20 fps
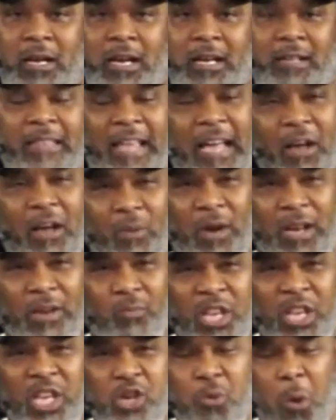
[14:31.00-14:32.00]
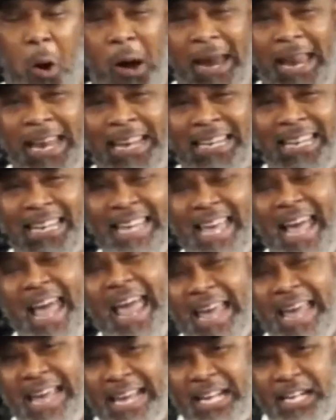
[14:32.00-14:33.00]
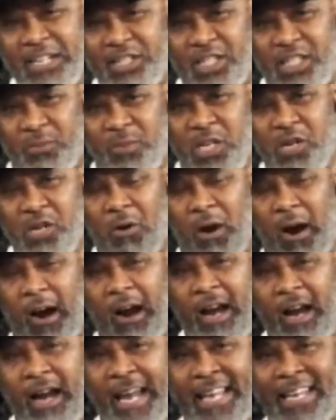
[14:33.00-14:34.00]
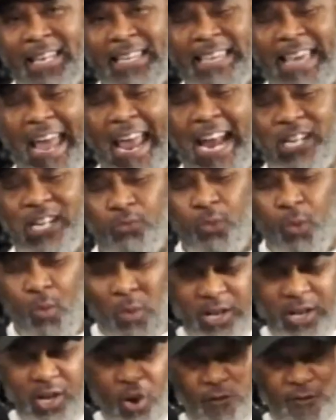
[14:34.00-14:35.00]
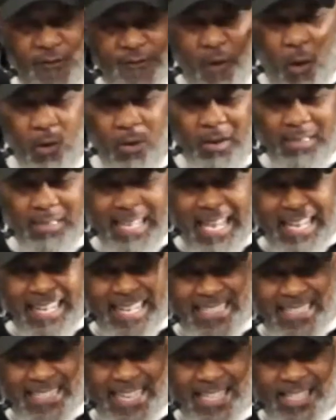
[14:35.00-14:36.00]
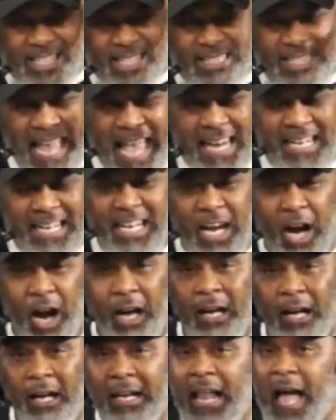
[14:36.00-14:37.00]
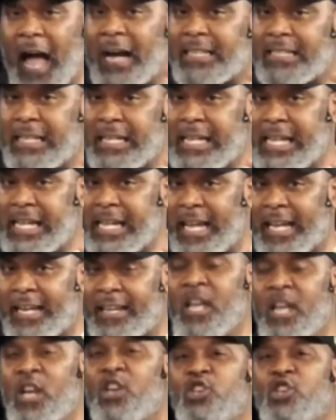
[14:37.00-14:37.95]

That when you are engaged, when your focus and intentionality are locked in,